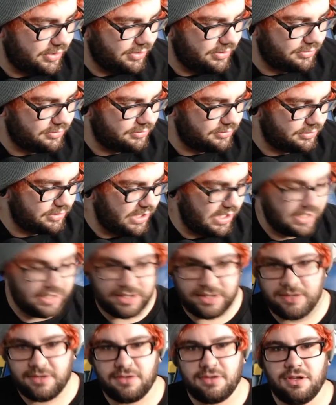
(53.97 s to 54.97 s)
so yeah,
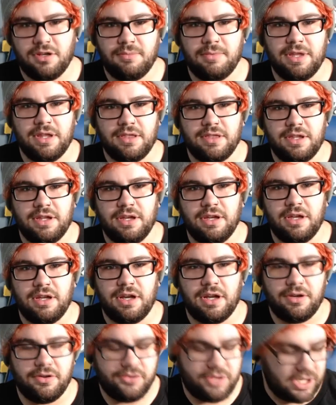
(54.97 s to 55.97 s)
that's going to be a thing,
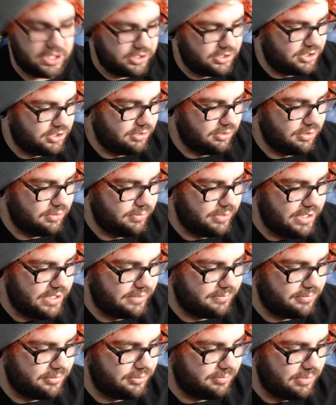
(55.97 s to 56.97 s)
and I'm not sure when
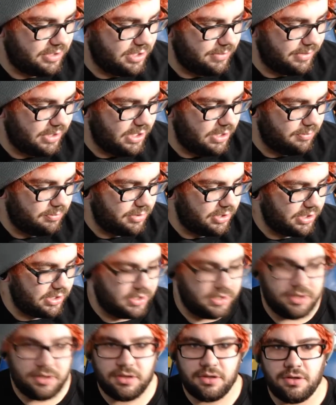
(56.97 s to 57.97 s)
that's supposed to be coming out, but
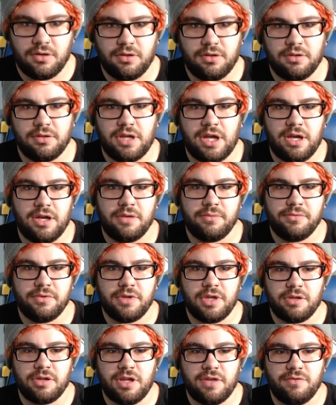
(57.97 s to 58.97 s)
I'm
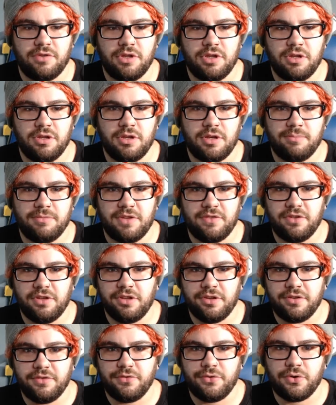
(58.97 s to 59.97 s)
definitely
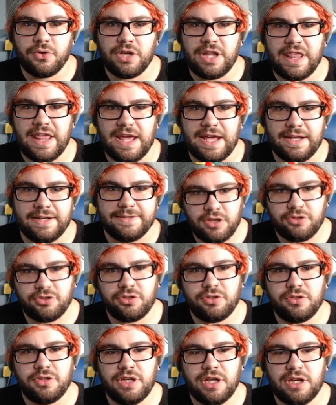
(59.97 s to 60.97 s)
looking forward to that. They
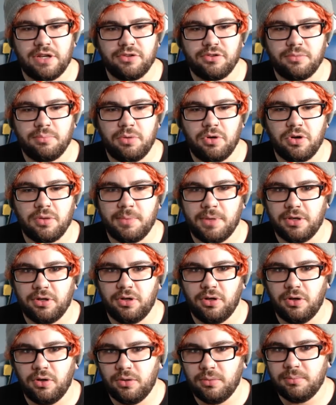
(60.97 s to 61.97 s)
also announced Pokemon
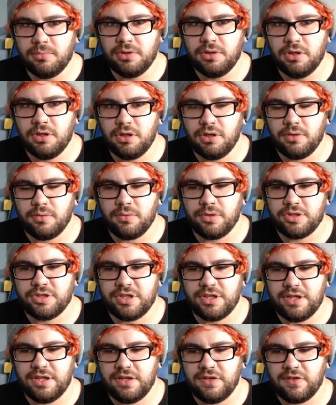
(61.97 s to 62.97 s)
Home,
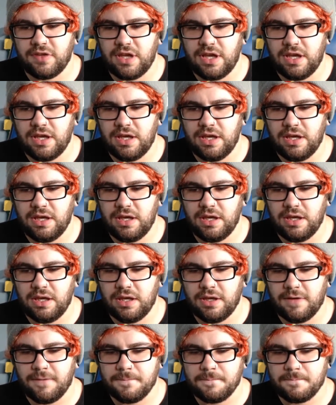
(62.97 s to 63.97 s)
which is a